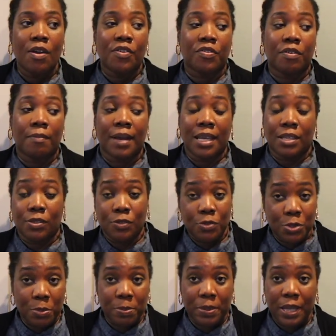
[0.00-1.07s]
for my
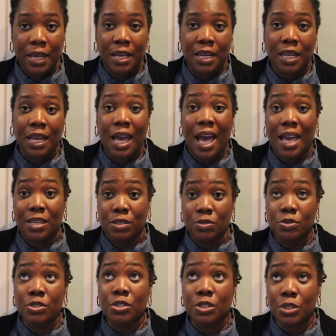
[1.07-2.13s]
YouTube planning, I
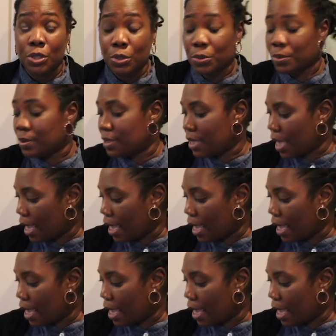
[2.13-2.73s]
used to use